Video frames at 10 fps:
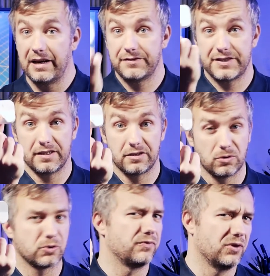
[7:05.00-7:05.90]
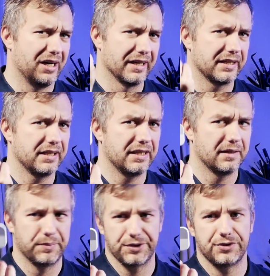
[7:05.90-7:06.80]
I've settled for
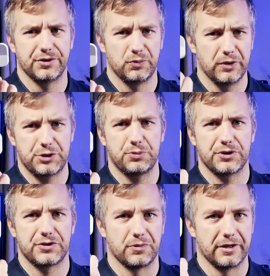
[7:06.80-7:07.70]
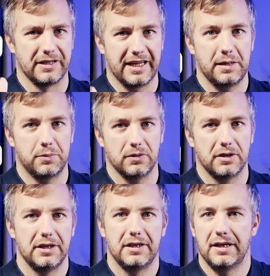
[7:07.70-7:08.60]
IKEA button, which was
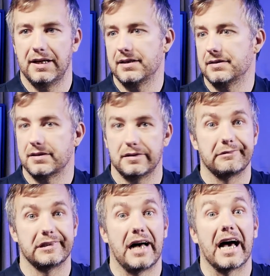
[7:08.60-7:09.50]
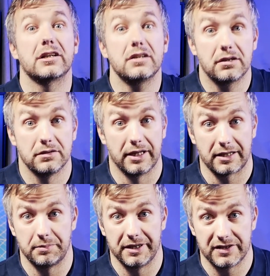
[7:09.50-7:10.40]
reliable and, well, I could
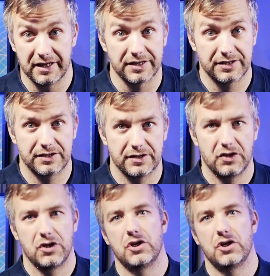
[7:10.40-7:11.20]
conduct my tests.